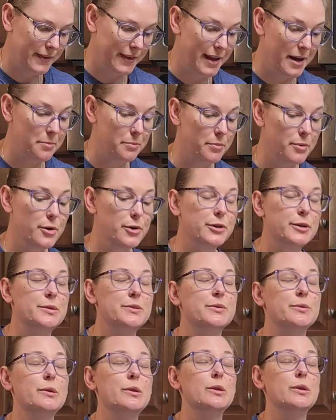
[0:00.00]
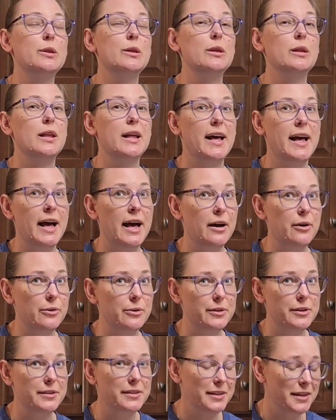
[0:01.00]
That bird is
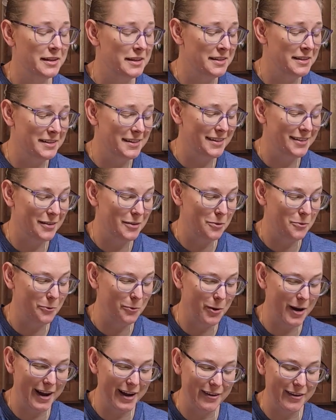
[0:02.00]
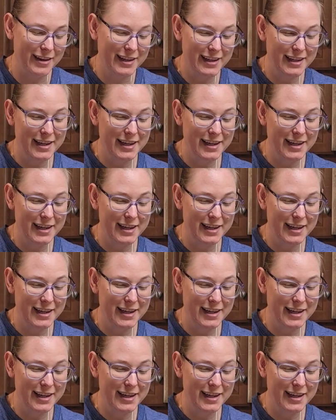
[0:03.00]
loud. Wow.